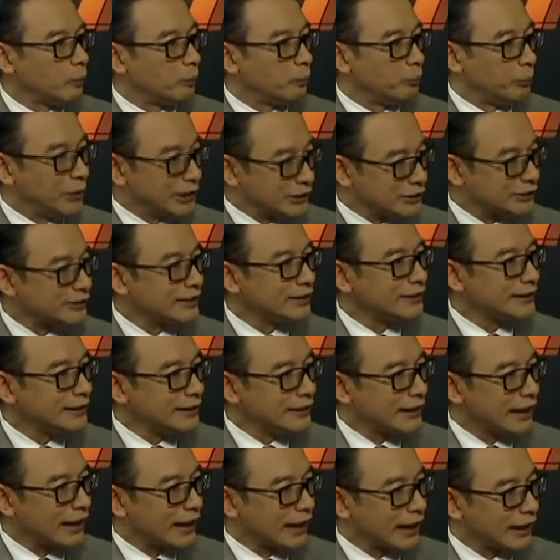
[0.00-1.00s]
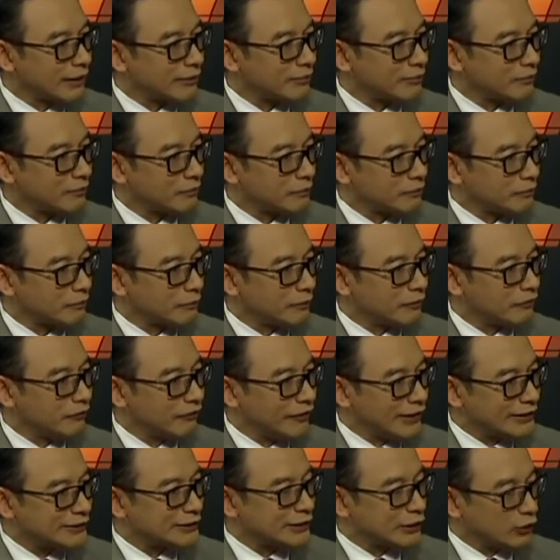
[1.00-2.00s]
Personally, I had
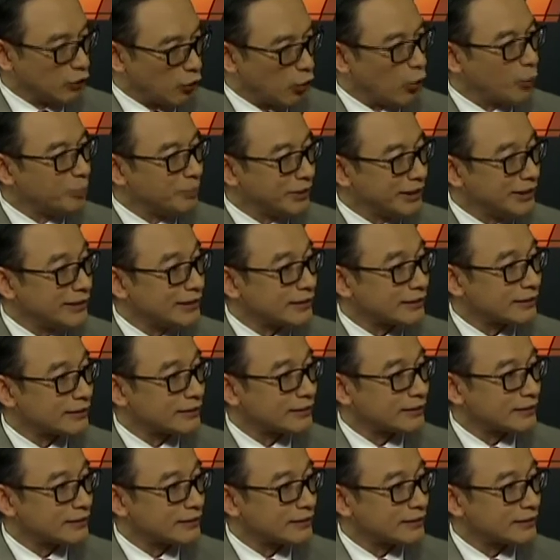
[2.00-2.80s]
invested hope in it.